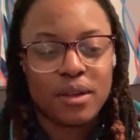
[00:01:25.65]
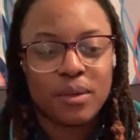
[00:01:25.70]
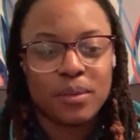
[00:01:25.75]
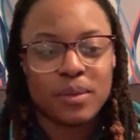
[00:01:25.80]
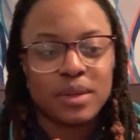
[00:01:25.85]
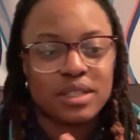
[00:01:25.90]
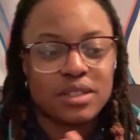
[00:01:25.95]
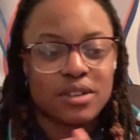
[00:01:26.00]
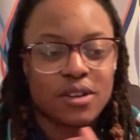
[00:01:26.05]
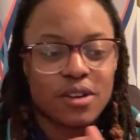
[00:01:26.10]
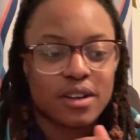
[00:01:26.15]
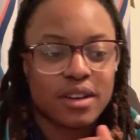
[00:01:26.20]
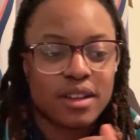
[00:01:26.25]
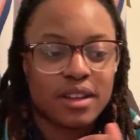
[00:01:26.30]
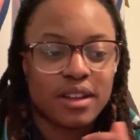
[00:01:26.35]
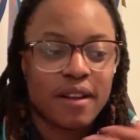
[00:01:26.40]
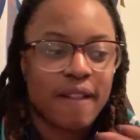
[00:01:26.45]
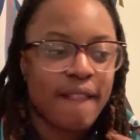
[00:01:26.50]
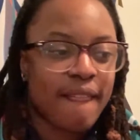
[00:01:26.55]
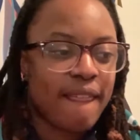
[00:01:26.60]
We
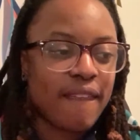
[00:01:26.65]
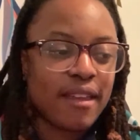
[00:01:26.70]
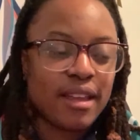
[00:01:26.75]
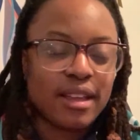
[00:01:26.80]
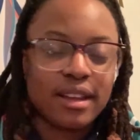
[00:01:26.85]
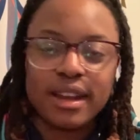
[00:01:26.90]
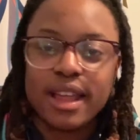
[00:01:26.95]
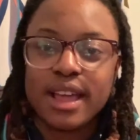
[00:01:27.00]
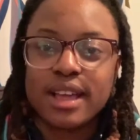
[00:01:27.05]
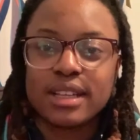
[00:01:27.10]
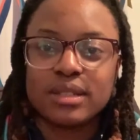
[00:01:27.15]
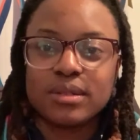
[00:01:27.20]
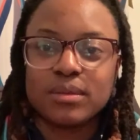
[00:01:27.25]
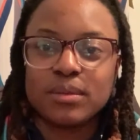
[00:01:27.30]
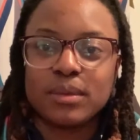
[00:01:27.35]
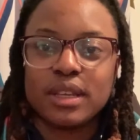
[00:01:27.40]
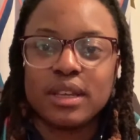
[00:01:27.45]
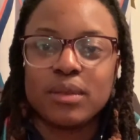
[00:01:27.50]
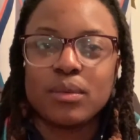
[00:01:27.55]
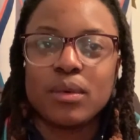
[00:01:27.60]
started last
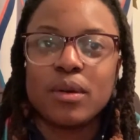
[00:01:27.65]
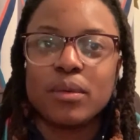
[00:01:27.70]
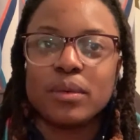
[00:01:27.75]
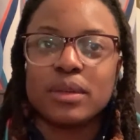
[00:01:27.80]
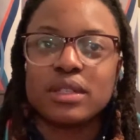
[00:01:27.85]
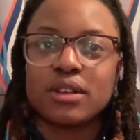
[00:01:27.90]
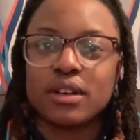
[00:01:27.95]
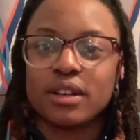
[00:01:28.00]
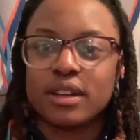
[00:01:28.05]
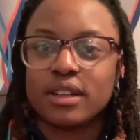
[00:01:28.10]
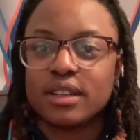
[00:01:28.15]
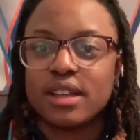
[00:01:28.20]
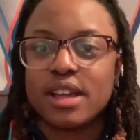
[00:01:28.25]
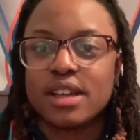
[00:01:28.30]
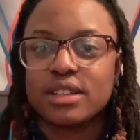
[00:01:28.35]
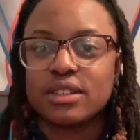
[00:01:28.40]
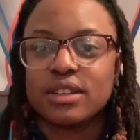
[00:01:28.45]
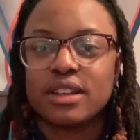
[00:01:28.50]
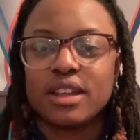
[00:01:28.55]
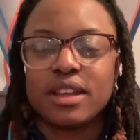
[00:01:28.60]
week. Well, we started
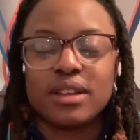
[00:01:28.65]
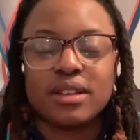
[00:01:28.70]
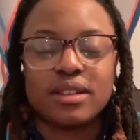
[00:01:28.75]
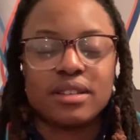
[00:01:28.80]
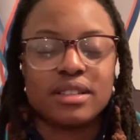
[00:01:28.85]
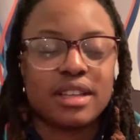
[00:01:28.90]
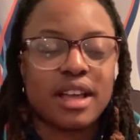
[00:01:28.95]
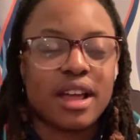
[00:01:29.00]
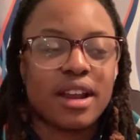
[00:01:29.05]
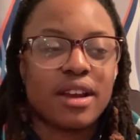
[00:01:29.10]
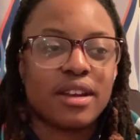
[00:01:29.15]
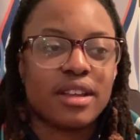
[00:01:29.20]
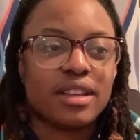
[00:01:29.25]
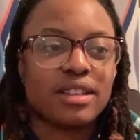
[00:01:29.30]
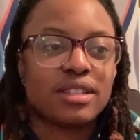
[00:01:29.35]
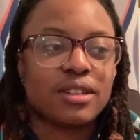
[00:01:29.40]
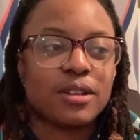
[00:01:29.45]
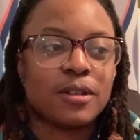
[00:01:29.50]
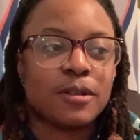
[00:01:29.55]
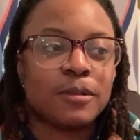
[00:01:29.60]
yesterday, Saturday.
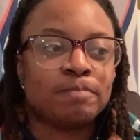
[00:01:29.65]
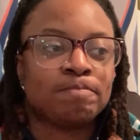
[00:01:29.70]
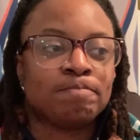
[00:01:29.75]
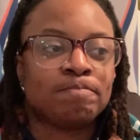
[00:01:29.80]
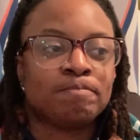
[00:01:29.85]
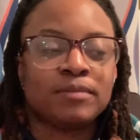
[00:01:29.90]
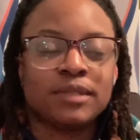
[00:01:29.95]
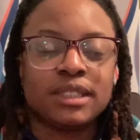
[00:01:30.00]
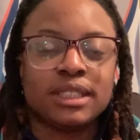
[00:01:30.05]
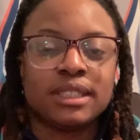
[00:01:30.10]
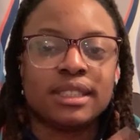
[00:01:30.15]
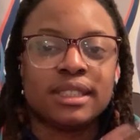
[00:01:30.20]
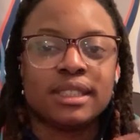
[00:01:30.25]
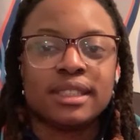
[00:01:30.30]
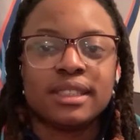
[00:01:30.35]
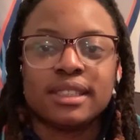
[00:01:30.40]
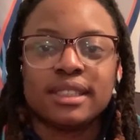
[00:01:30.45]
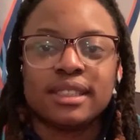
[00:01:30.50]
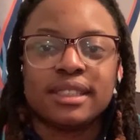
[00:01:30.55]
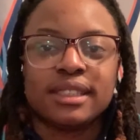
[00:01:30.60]
So
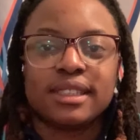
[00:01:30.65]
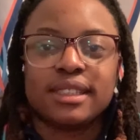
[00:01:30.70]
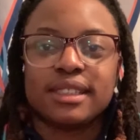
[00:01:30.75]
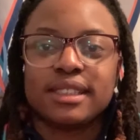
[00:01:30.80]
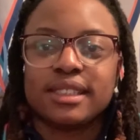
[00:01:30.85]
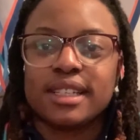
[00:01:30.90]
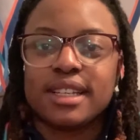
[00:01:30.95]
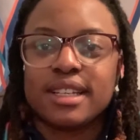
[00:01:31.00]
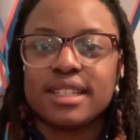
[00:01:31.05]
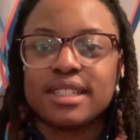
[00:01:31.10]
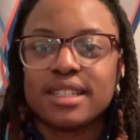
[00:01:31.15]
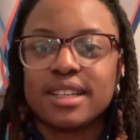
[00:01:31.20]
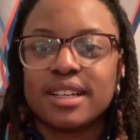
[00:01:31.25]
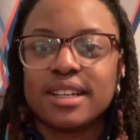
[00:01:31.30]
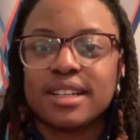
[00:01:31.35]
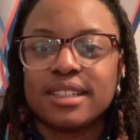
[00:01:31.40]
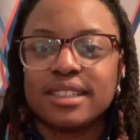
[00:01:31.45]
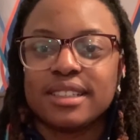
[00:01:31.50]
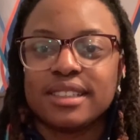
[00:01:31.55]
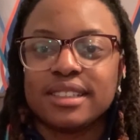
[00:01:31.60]
it's
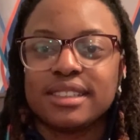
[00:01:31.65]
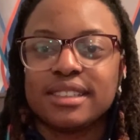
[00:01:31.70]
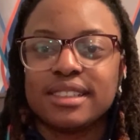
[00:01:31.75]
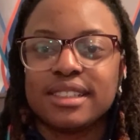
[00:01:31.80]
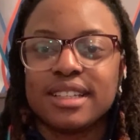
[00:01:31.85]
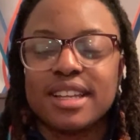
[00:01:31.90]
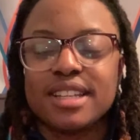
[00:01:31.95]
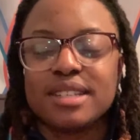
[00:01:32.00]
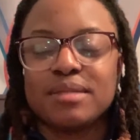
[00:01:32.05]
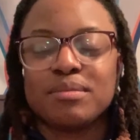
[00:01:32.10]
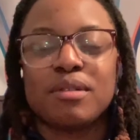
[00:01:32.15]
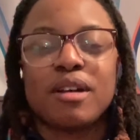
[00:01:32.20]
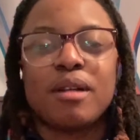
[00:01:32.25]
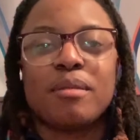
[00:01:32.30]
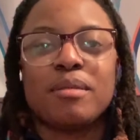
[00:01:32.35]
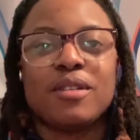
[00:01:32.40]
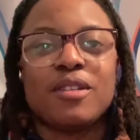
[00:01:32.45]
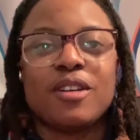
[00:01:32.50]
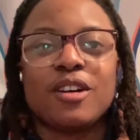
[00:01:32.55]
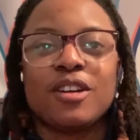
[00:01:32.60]
uh it's
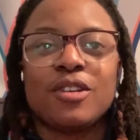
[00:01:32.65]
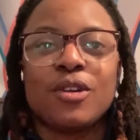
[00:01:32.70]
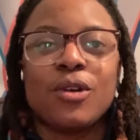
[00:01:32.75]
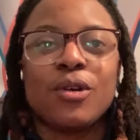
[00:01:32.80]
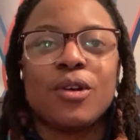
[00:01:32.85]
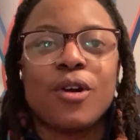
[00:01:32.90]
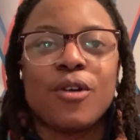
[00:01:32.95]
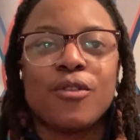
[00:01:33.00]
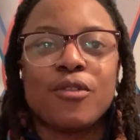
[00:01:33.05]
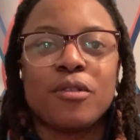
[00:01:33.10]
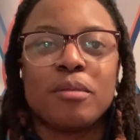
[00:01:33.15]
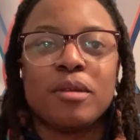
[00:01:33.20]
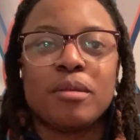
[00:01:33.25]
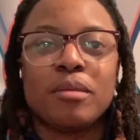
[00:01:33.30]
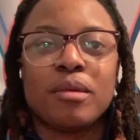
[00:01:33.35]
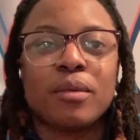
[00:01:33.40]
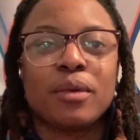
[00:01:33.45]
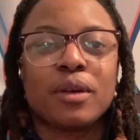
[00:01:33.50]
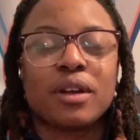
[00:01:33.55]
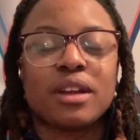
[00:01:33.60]
probably a no-go for me.
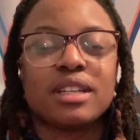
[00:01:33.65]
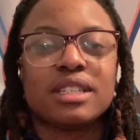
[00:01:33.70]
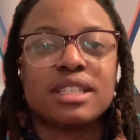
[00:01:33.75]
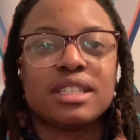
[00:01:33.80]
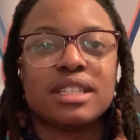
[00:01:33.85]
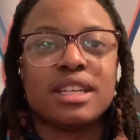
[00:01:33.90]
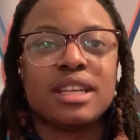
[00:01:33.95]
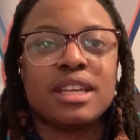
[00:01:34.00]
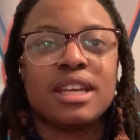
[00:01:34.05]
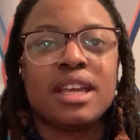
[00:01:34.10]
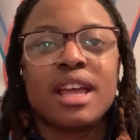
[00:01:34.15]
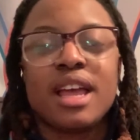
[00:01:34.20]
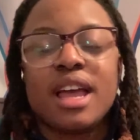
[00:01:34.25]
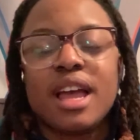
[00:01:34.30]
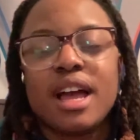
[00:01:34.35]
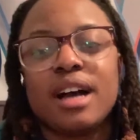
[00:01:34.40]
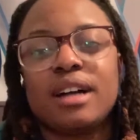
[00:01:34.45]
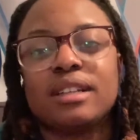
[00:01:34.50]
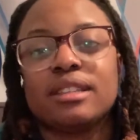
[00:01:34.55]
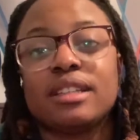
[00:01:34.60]
But we're gonna see
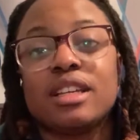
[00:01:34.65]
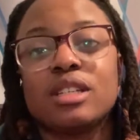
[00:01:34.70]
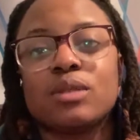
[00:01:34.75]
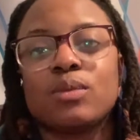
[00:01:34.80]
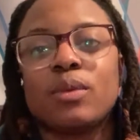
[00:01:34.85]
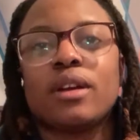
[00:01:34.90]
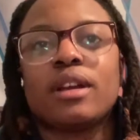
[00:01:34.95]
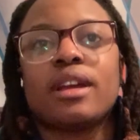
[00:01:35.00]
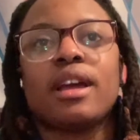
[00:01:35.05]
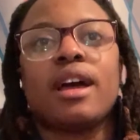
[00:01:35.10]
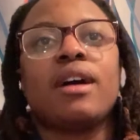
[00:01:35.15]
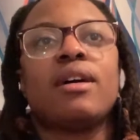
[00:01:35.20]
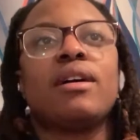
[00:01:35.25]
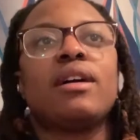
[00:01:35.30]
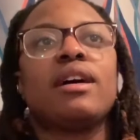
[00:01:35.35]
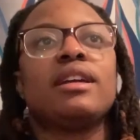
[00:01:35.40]
how things work out.